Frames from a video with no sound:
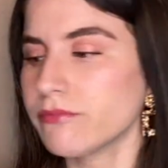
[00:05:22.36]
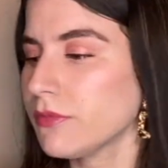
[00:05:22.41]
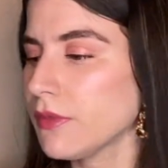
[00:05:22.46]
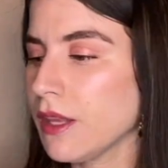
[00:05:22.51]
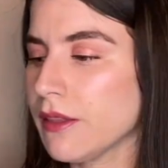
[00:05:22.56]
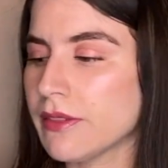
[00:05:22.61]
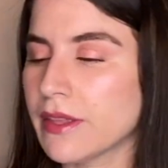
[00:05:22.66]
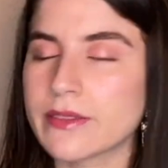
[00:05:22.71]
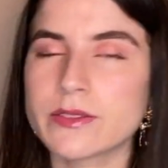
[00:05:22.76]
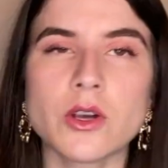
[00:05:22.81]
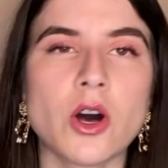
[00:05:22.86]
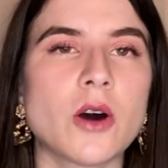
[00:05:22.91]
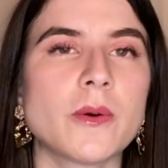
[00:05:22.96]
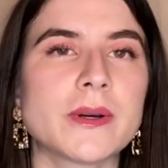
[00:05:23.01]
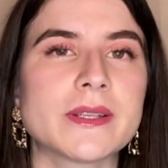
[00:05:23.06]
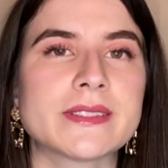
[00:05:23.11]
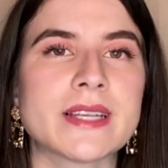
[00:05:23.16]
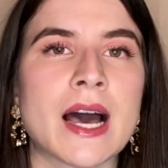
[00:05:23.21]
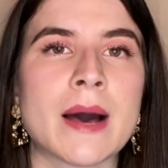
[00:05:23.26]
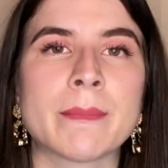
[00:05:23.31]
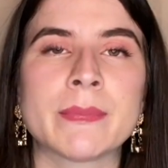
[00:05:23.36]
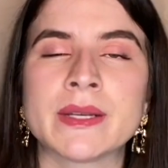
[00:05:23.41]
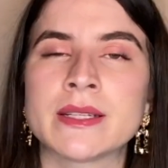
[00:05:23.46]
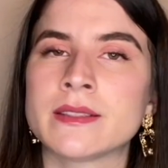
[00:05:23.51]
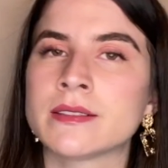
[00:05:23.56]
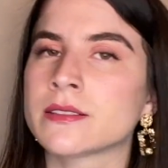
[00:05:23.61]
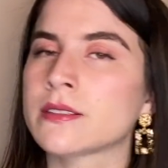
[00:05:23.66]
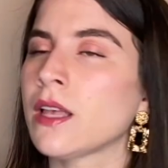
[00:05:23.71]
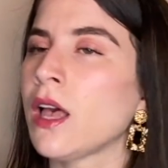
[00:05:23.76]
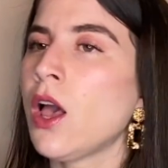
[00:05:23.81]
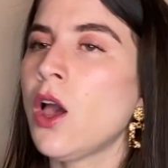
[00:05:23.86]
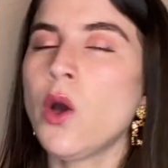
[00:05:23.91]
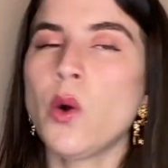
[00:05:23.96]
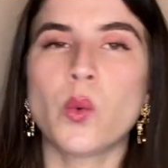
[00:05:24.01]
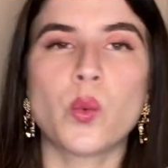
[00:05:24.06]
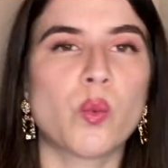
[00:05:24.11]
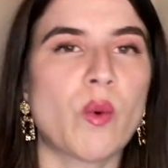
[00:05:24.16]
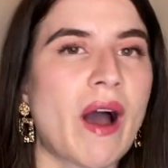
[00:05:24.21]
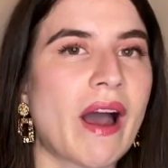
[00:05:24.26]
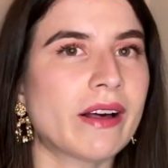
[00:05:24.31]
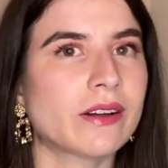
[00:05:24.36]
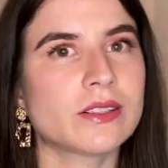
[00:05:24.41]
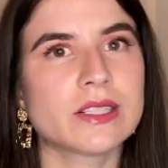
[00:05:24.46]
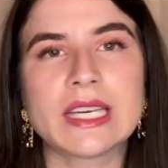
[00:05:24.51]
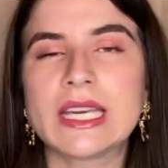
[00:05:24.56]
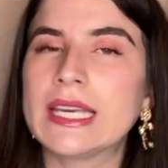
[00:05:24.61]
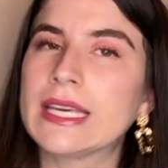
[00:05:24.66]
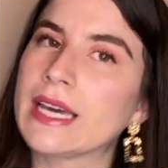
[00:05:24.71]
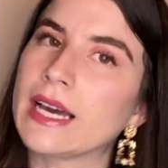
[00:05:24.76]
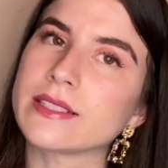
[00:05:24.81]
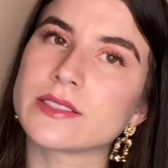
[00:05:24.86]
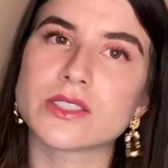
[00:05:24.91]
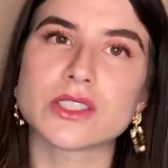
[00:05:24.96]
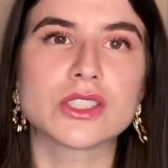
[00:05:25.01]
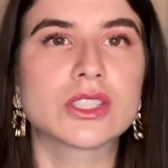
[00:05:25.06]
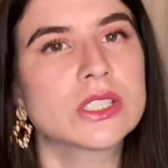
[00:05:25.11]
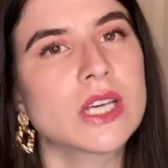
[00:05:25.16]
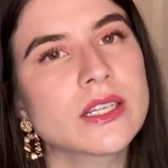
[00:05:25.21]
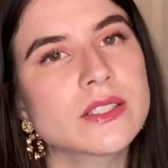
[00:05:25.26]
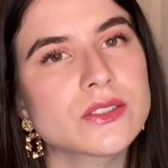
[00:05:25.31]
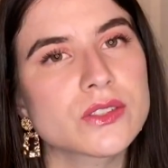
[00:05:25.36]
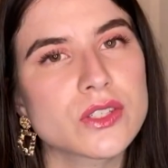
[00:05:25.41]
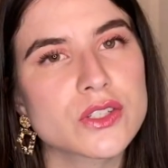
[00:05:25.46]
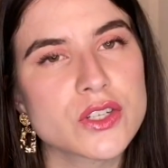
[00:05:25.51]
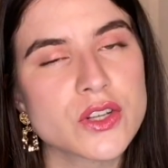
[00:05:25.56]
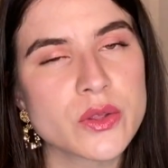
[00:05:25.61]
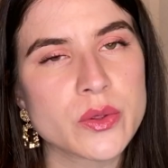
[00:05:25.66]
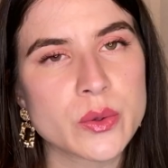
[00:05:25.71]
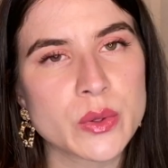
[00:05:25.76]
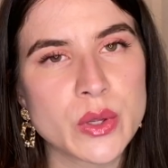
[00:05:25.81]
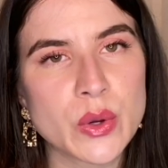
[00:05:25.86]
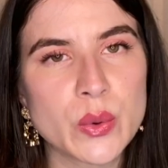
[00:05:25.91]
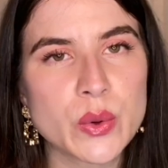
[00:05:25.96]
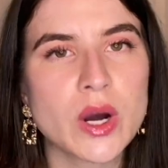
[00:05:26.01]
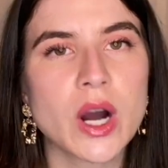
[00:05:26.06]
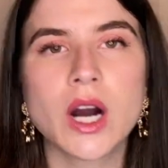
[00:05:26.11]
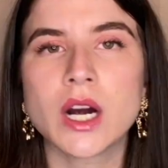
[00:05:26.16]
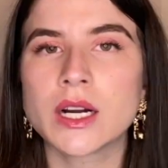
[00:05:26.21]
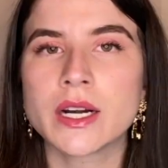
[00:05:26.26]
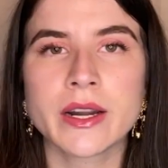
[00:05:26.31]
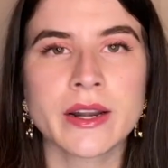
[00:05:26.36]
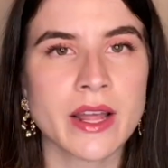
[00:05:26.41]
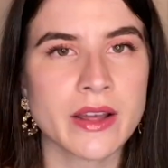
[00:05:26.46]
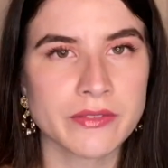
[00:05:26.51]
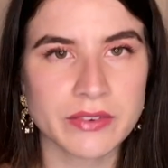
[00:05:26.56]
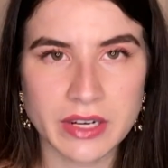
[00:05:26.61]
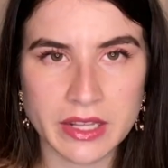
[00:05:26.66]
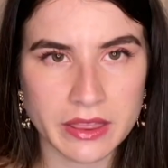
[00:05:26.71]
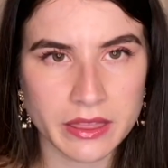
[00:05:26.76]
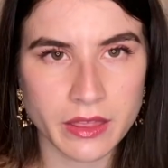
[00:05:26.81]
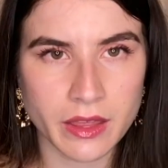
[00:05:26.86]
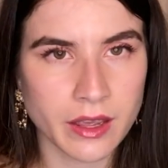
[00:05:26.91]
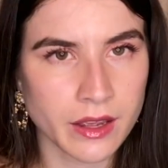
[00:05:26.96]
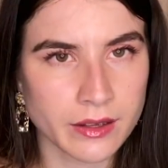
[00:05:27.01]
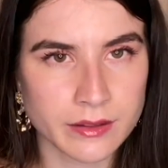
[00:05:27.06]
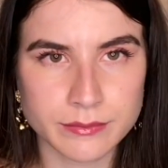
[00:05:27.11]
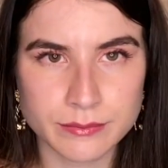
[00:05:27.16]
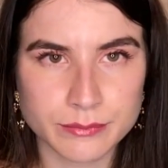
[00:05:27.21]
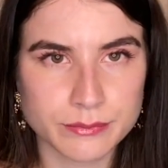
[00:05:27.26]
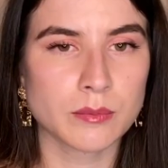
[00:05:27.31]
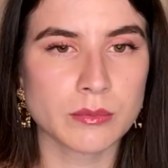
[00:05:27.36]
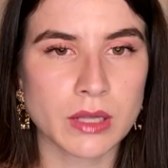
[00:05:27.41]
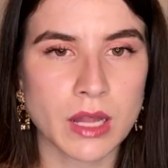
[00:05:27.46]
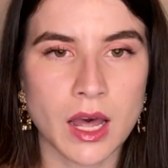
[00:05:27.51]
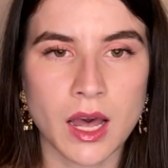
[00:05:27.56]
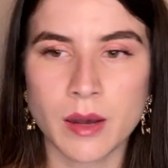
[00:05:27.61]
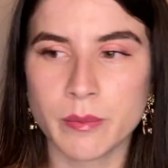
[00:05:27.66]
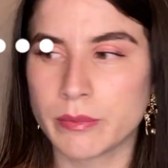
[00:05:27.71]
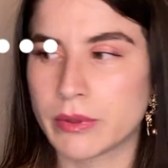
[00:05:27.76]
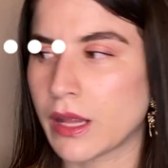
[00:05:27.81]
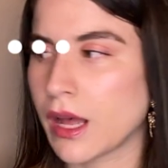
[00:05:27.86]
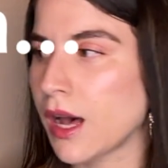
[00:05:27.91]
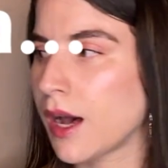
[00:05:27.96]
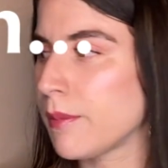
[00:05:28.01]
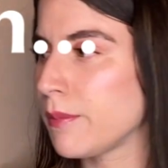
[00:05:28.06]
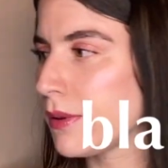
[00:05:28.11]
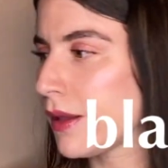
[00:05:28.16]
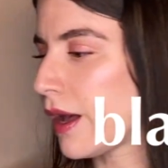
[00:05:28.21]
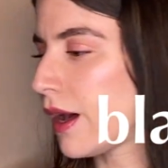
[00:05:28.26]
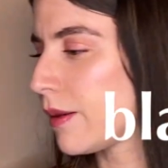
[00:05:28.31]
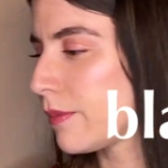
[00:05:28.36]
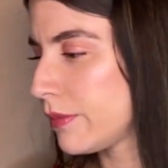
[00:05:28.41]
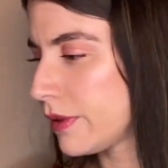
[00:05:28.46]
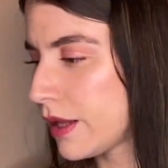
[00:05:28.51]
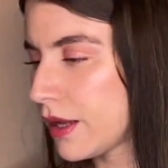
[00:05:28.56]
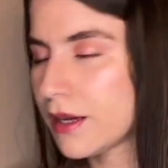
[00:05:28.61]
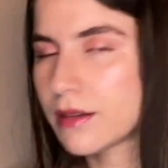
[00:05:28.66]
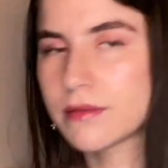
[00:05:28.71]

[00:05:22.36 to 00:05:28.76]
This always happens while he gets adjusted to the new car and everything. Blah, blah, blah, blah.